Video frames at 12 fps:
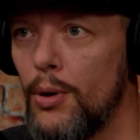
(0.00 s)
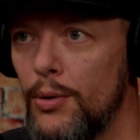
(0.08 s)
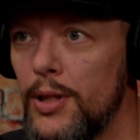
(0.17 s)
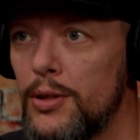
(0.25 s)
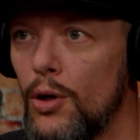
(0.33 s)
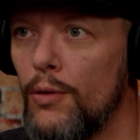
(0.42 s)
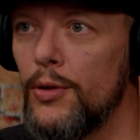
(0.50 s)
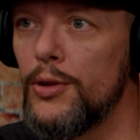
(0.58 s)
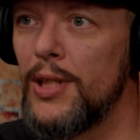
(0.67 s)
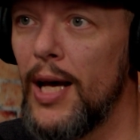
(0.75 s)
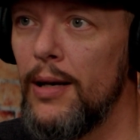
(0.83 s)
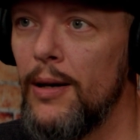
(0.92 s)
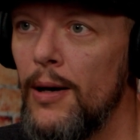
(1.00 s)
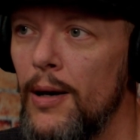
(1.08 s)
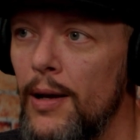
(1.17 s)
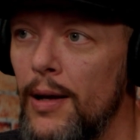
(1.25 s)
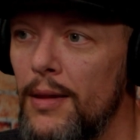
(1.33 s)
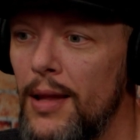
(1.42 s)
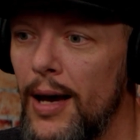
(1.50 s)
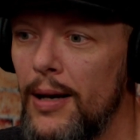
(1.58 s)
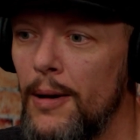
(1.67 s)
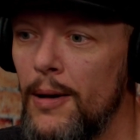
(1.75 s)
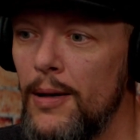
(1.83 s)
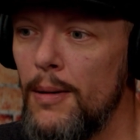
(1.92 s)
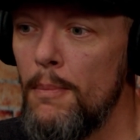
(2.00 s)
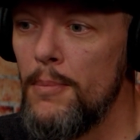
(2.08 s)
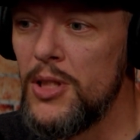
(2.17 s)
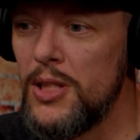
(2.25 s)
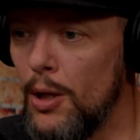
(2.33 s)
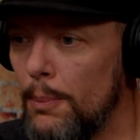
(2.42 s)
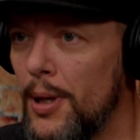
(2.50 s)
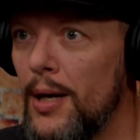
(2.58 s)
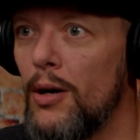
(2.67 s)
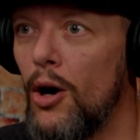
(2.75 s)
pro disc golfers that still putt